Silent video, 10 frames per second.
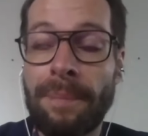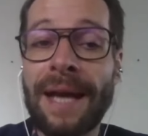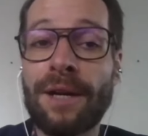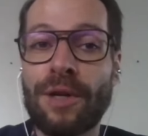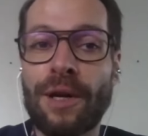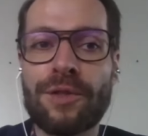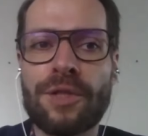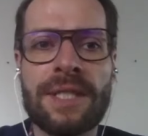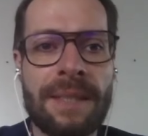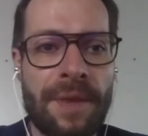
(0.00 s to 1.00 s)

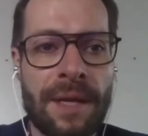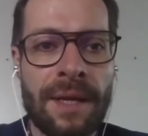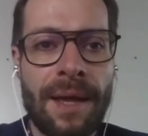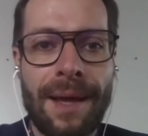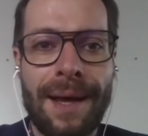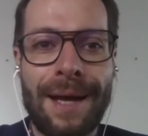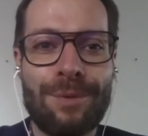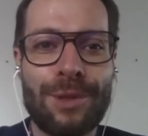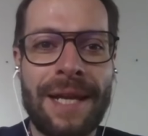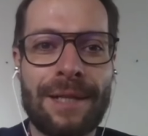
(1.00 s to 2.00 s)
backgrounds, which is something
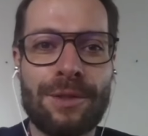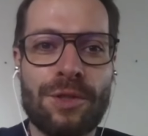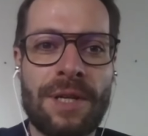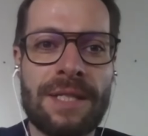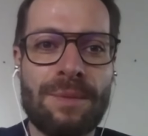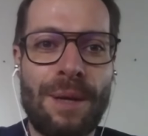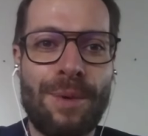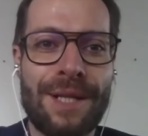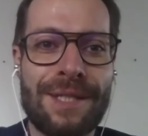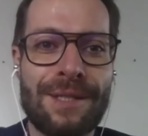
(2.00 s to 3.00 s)
I would like to stress.
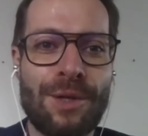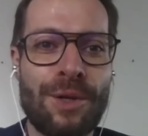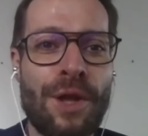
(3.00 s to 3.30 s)
Maybe that's